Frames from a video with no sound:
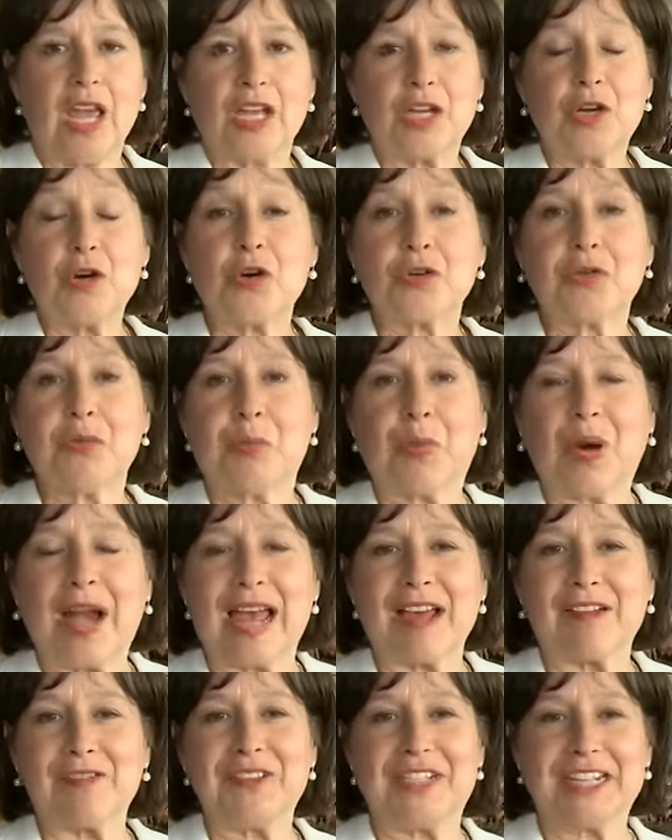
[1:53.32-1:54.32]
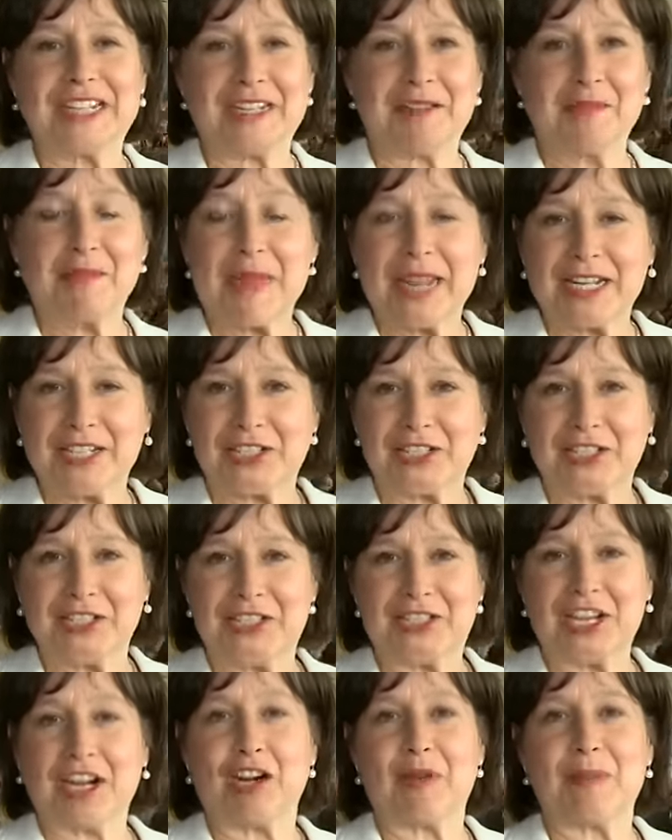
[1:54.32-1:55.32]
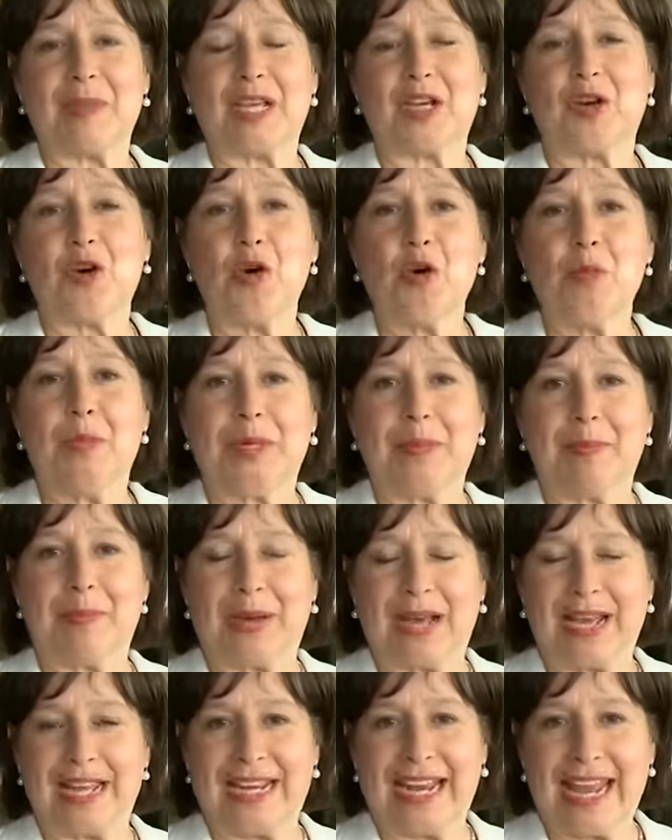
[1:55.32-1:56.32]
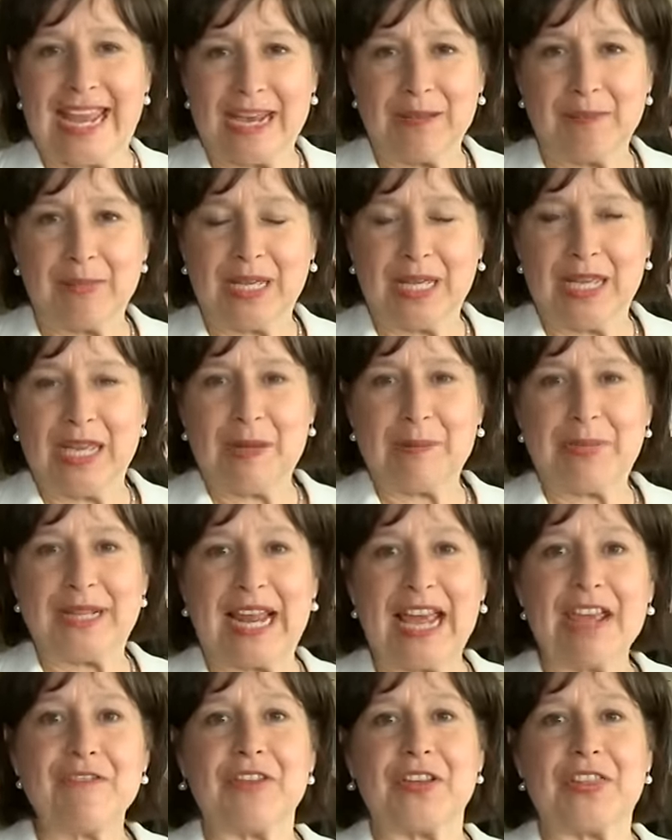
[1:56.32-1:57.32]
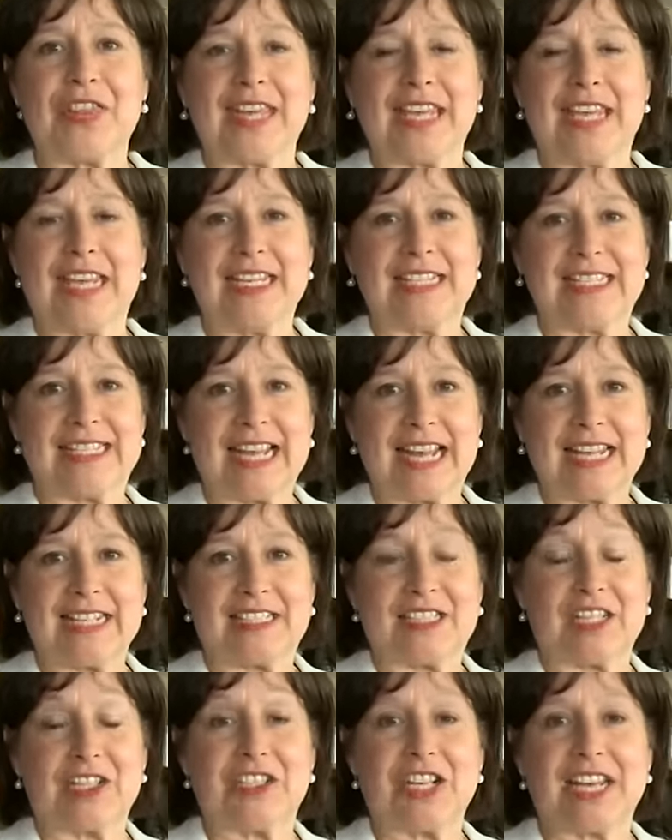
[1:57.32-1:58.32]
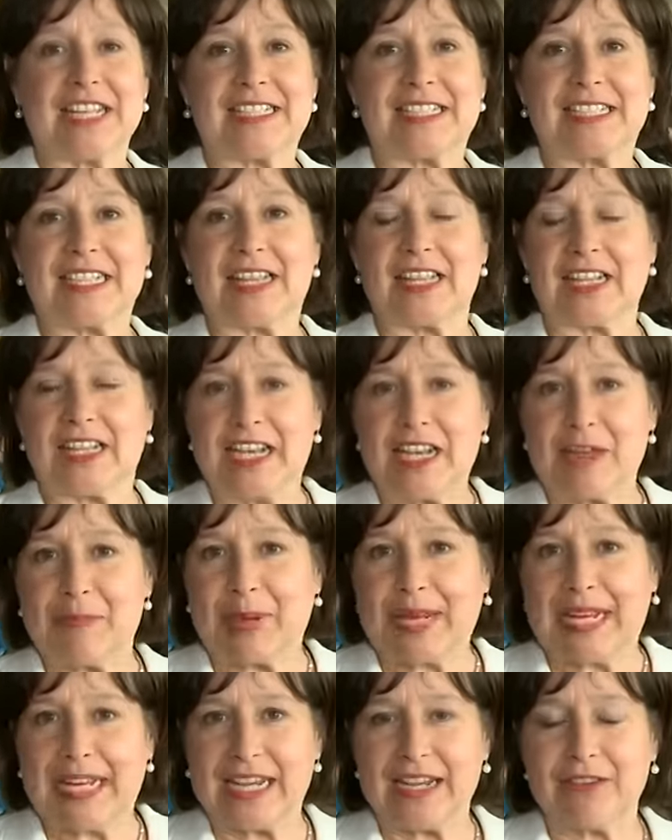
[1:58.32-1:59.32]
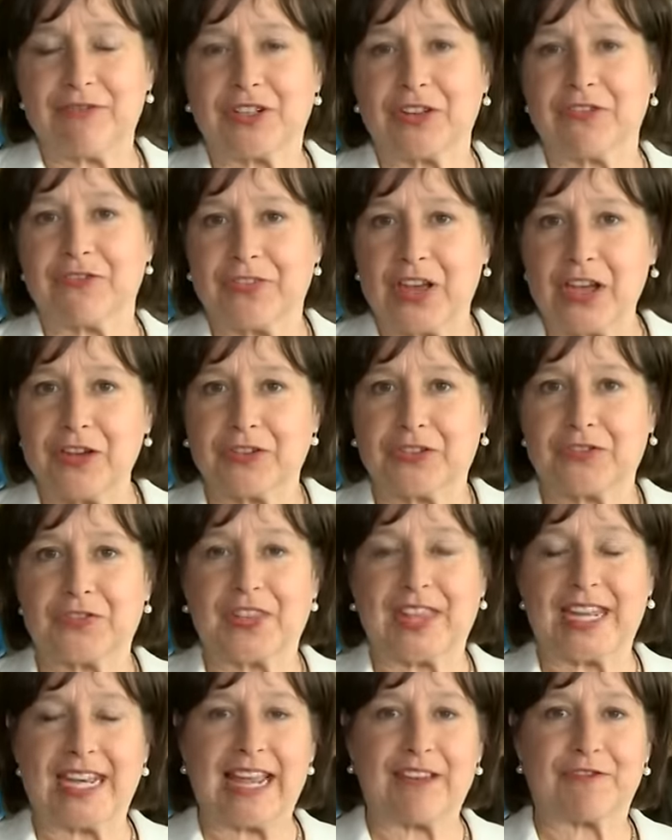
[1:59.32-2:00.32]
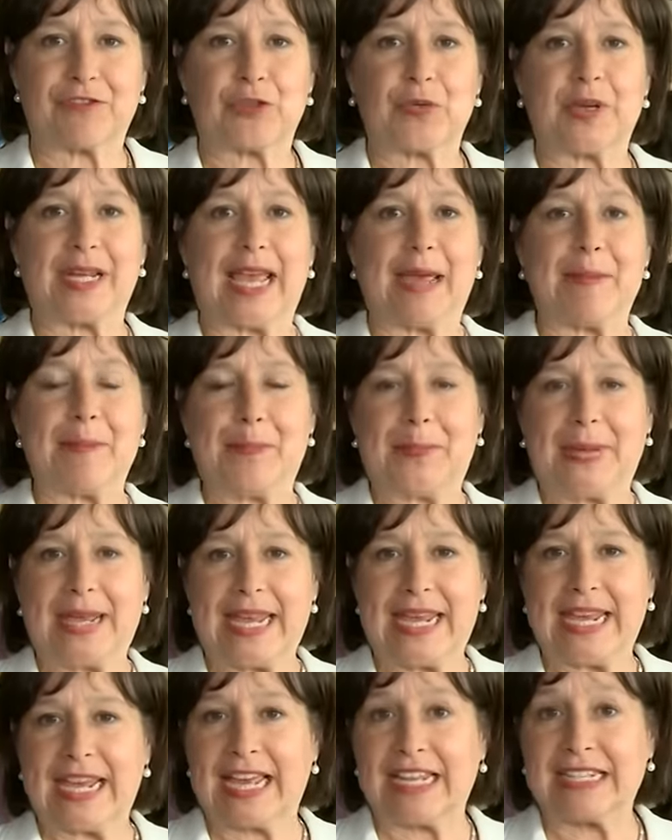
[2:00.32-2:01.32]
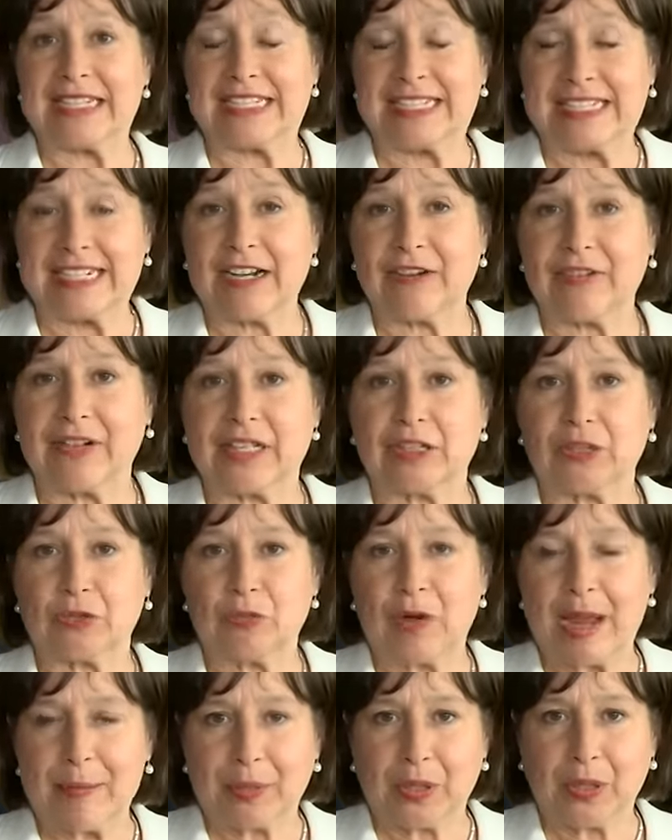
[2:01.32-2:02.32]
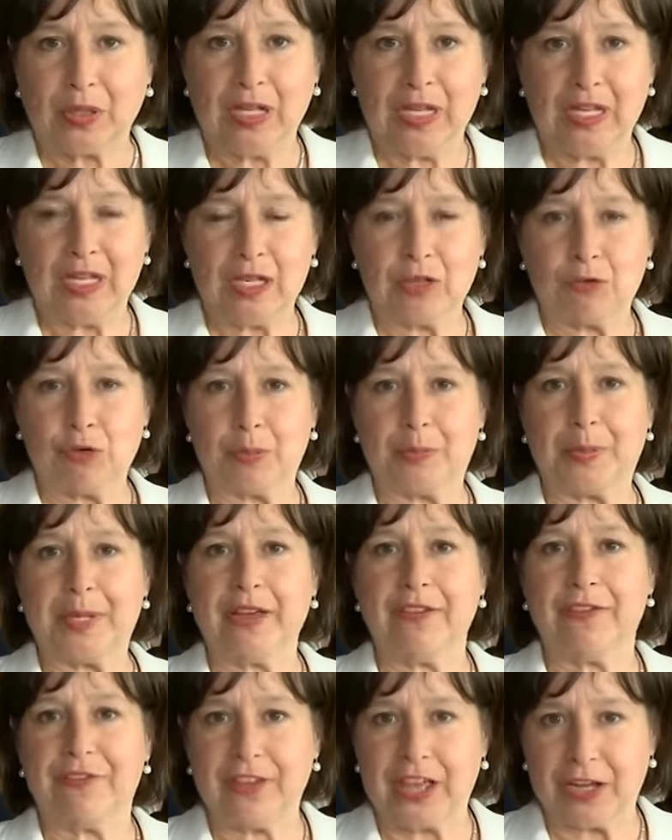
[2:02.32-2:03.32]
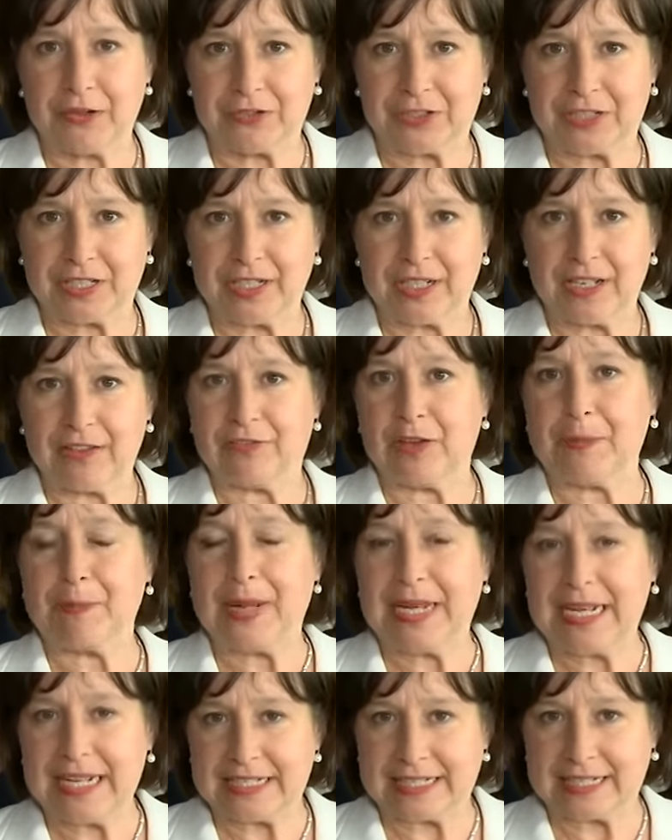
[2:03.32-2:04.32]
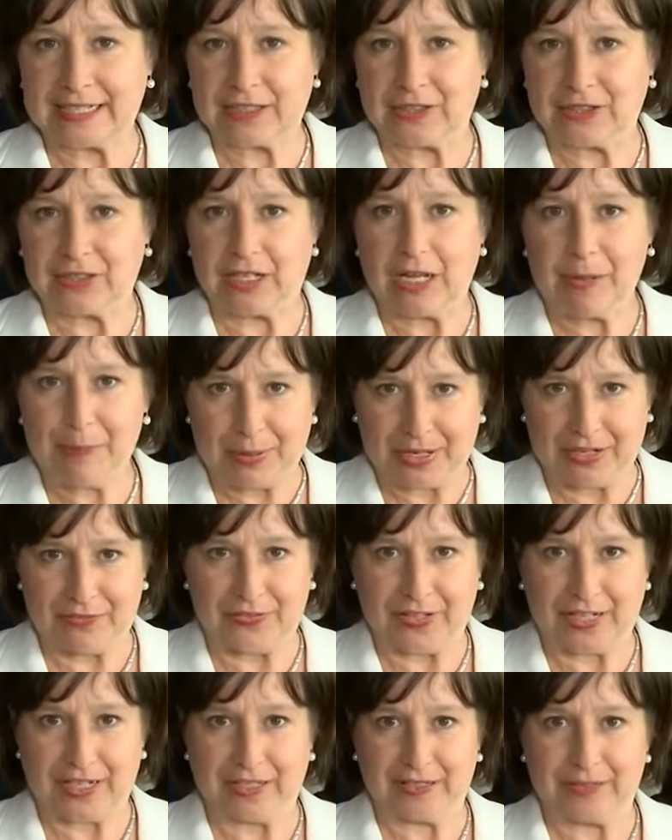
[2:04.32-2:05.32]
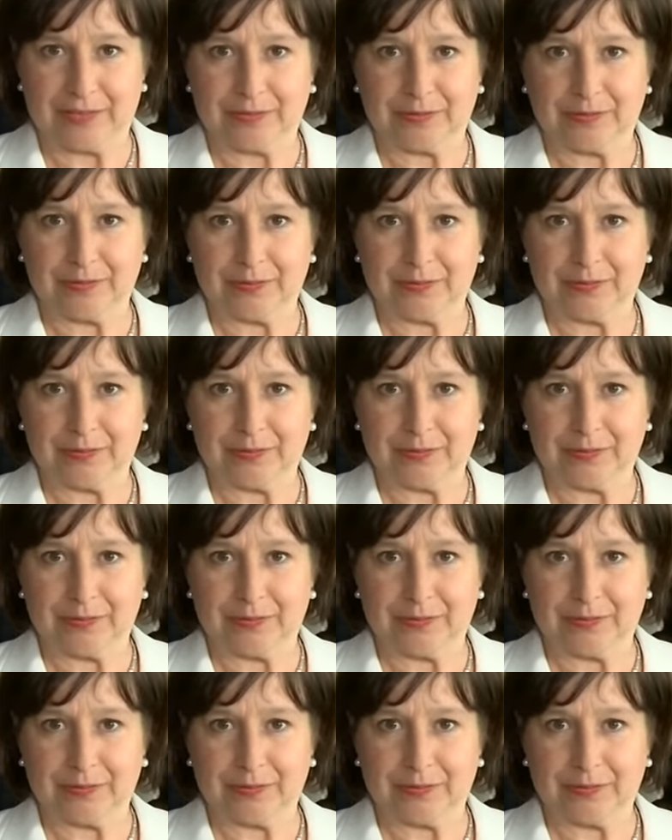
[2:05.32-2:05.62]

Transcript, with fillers: Gordon Brown didn't mention Jeremy Corbyn by name, but everything he said suggested that he believed a vote for the left-wing MP and serial rebel would be a vote for political oblivion.